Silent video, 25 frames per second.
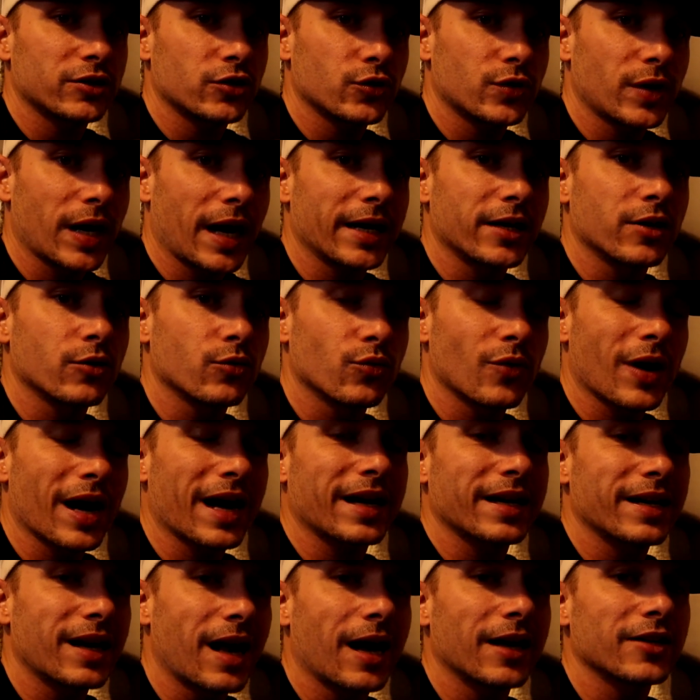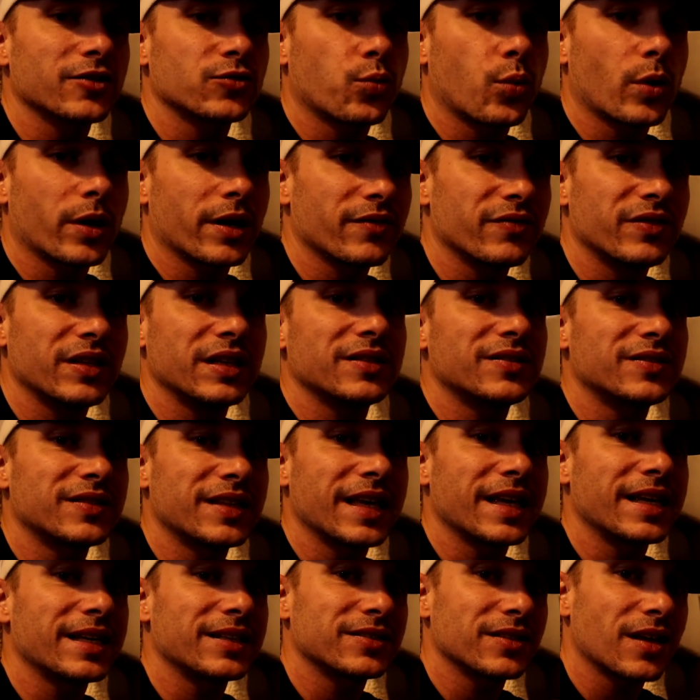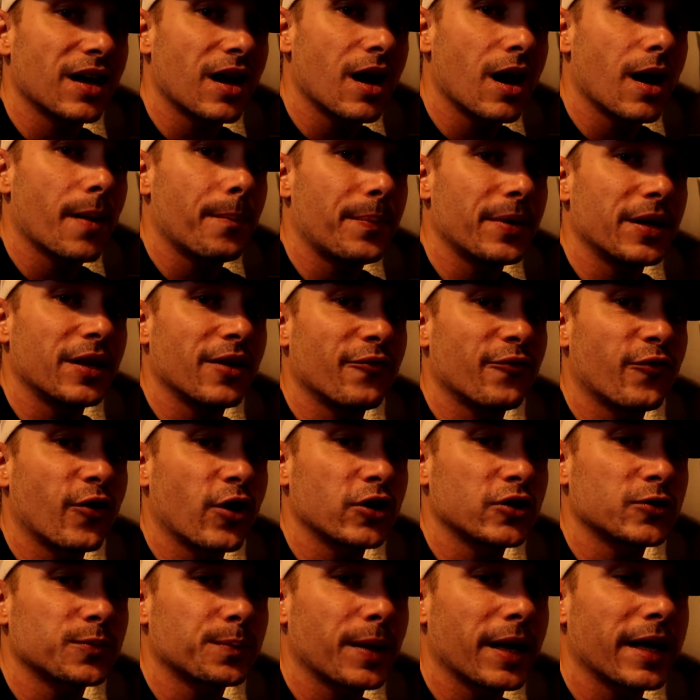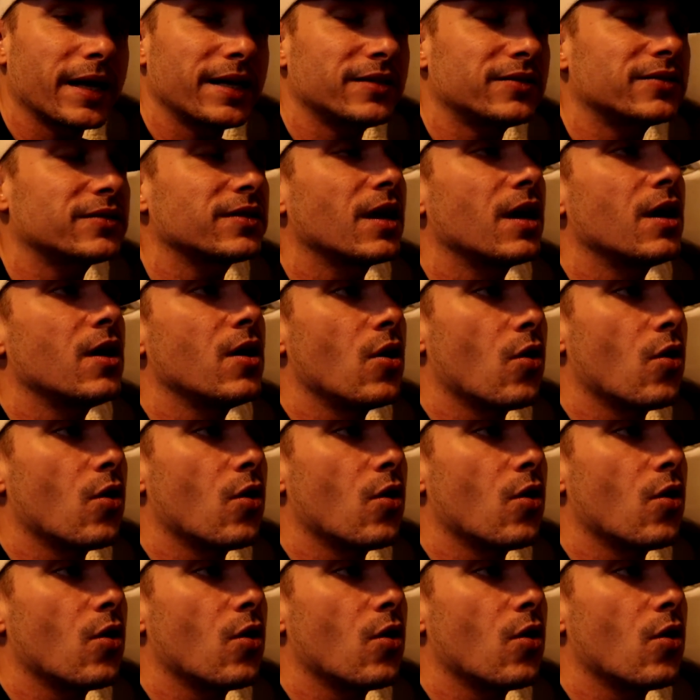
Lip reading: to kind of recognize one of these things up in the first place.